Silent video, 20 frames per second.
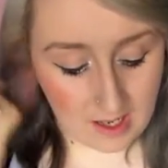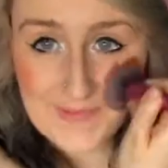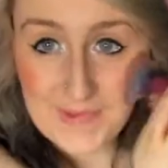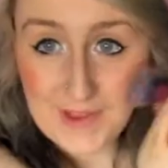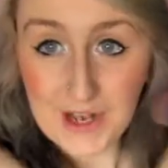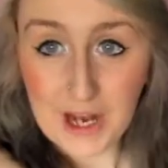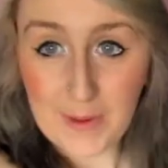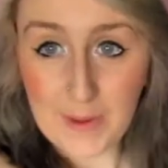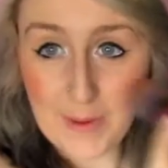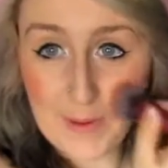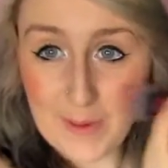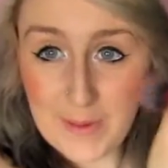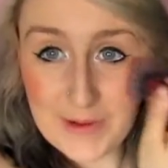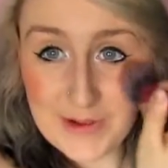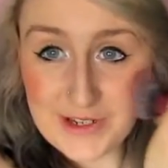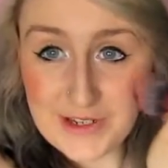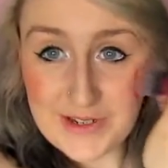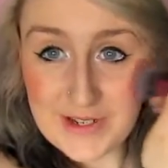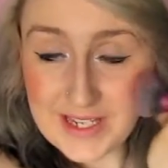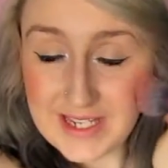You know, my mum
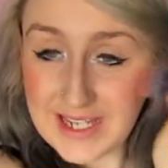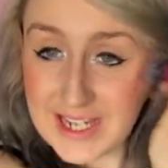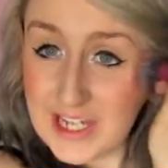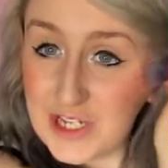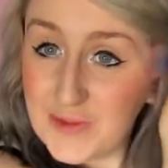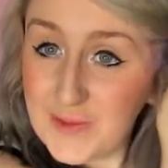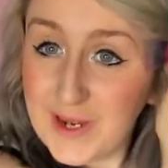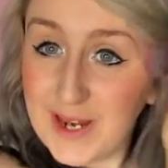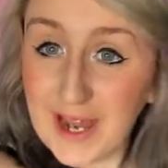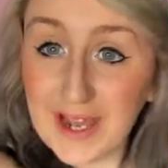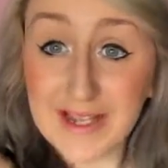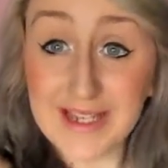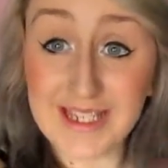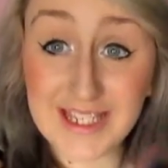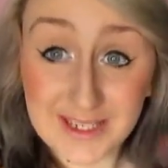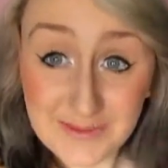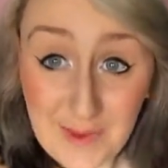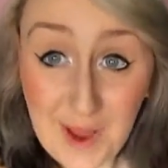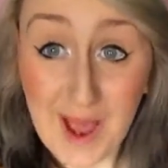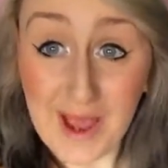always used to teach me, like,
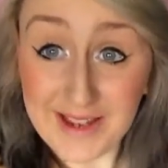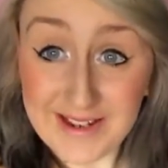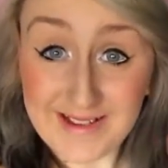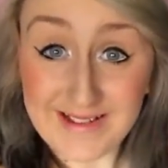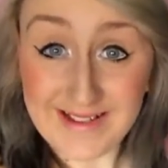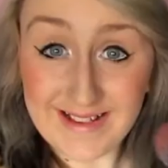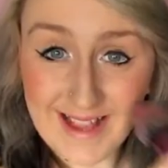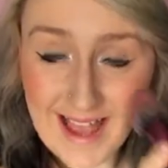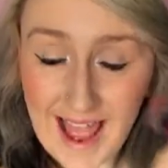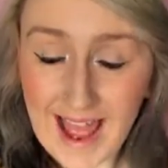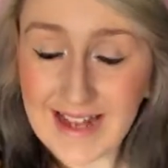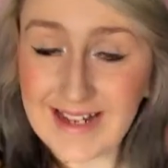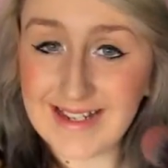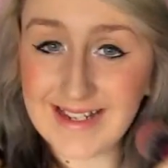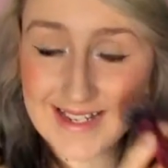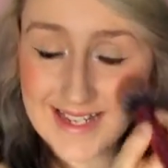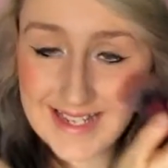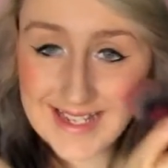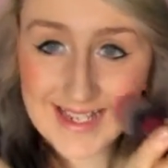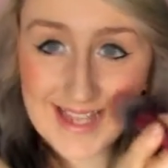smile
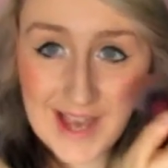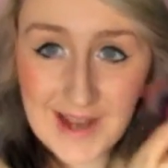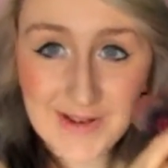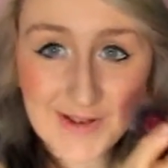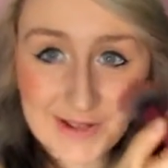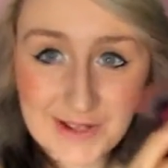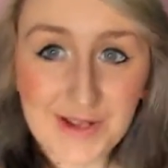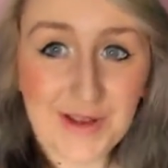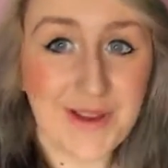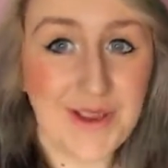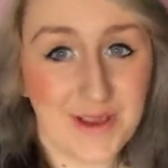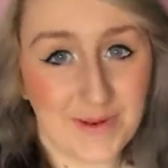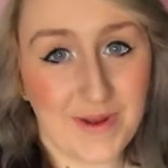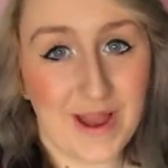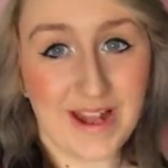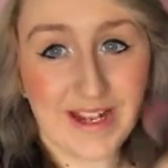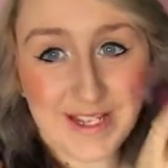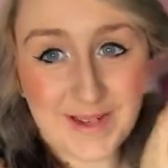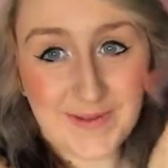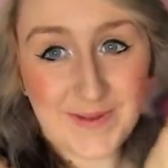and that'll show you
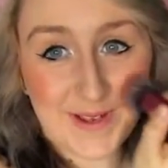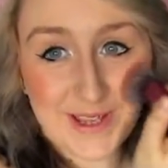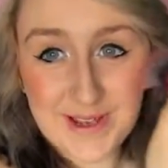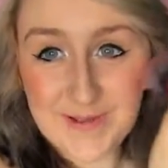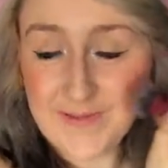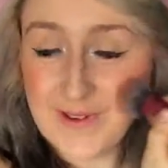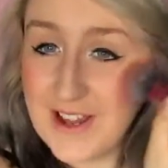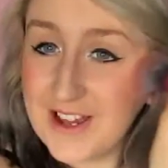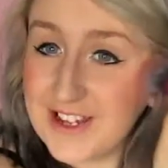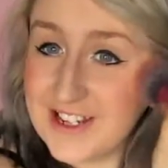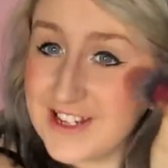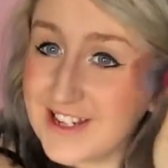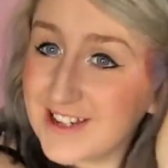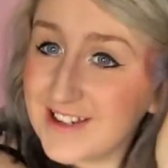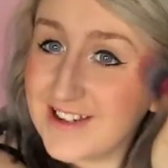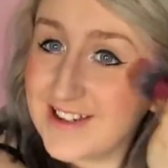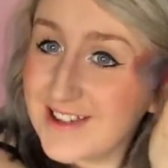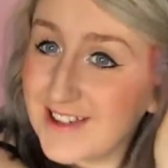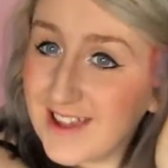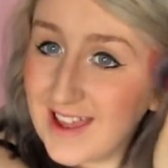where to put your blusher.